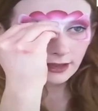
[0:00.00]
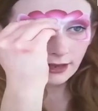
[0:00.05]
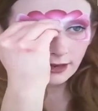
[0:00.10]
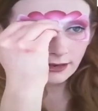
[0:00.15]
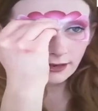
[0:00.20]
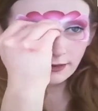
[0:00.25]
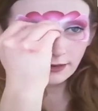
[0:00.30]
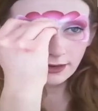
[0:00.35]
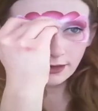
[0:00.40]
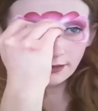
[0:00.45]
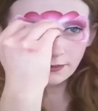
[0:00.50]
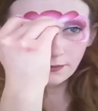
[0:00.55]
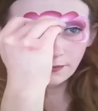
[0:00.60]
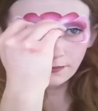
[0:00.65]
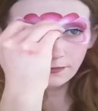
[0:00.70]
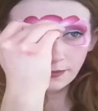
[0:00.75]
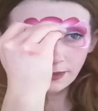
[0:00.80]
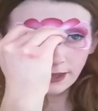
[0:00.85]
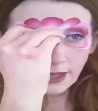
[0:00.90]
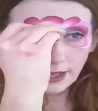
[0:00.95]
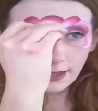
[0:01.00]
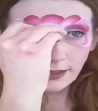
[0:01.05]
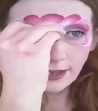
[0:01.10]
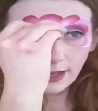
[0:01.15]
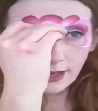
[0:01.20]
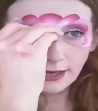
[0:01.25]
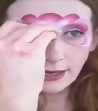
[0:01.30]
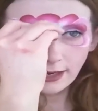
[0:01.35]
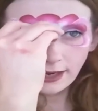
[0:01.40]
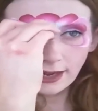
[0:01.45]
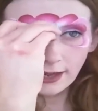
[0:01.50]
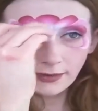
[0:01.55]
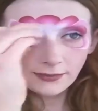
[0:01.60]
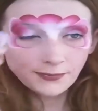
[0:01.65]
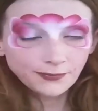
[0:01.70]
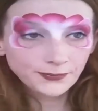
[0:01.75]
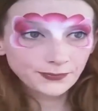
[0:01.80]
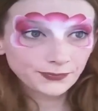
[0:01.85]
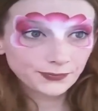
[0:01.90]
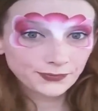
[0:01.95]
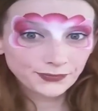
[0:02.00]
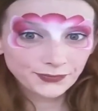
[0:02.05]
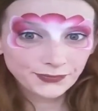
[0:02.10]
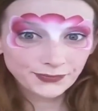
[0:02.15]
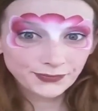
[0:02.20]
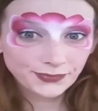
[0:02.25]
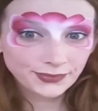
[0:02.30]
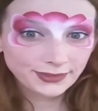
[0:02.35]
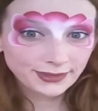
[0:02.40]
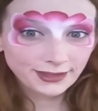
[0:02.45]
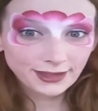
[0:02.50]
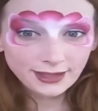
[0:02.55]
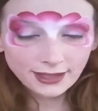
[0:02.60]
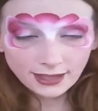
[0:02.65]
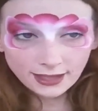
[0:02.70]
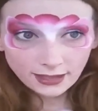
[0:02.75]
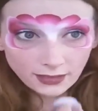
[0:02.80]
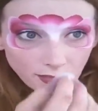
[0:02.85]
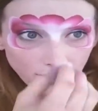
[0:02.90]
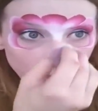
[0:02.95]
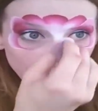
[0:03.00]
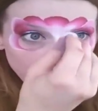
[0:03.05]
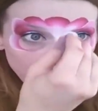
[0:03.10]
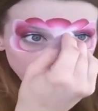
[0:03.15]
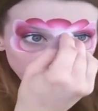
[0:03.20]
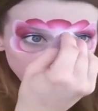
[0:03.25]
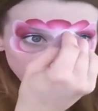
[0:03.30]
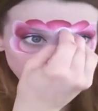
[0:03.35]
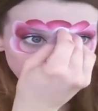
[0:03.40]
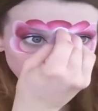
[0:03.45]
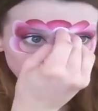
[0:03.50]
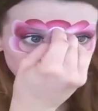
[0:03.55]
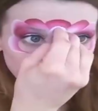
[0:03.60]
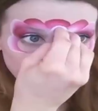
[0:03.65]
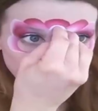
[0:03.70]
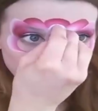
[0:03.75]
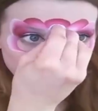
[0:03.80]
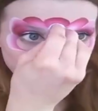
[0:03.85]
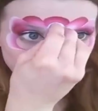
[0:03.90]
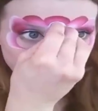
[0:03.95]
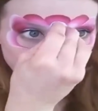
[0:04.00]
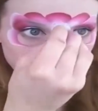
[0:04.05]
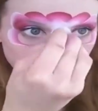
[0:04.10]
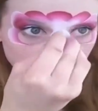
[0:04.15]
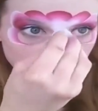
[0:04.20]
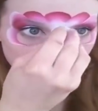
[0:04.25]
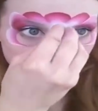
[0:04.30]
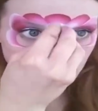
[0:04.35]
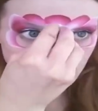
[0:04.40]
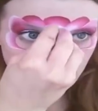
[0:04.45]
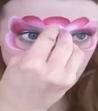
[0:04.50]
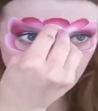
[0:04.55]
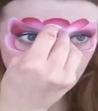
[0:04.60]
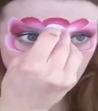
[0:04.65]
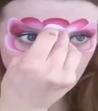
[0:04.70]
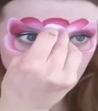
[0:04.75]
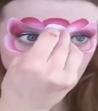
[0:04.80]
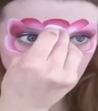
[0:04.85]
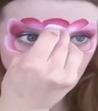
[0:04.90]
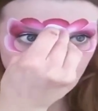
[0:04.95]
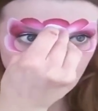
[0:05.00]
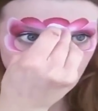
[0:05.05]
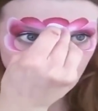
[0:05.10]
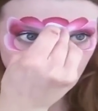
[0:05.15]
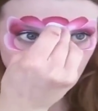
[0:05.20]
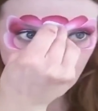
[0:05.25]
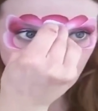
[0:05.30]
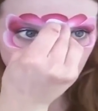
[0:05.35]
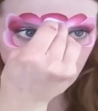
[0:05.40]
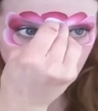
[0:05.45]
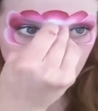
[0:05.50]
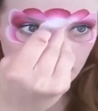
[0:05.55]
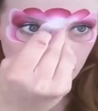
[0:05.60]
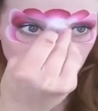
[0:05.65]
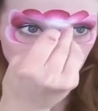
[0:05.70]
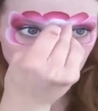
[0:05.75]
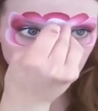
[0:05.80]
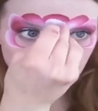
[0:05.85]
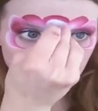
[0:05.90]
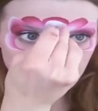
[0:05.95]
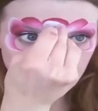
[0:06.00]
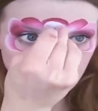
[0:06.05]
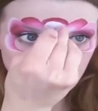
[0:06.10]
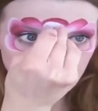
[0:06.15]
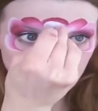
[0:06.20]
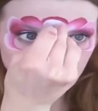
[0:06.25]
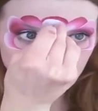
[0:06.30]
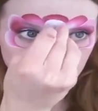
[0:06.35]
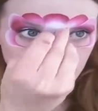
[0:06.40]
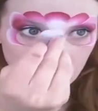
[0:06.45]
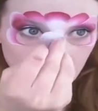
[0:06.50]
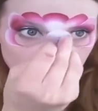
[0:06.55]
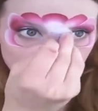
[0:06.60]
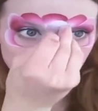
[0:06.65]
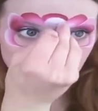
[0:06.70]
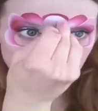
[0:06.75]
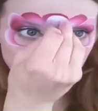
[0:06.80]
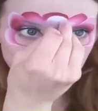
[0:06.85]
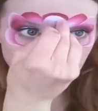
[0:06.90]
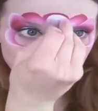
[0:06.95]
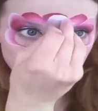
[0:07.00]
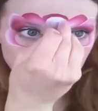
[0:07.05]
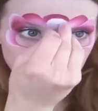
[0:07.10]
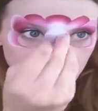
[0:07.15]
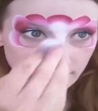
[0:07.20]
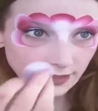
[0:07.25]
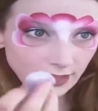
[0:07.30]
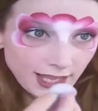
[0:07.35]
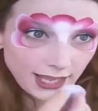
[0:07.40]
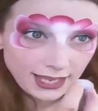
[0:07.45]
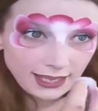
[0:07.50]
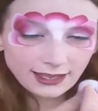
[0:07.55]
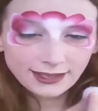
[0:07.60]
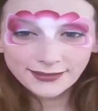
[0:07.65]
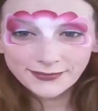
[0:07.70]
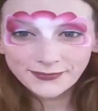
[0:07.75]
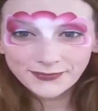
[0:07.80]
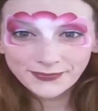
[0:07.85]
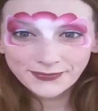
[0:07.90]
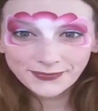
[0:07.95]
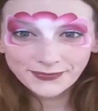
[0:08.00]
And I'm going to blend that down. You can bring a little of the white upward into each individual bump if you'd like.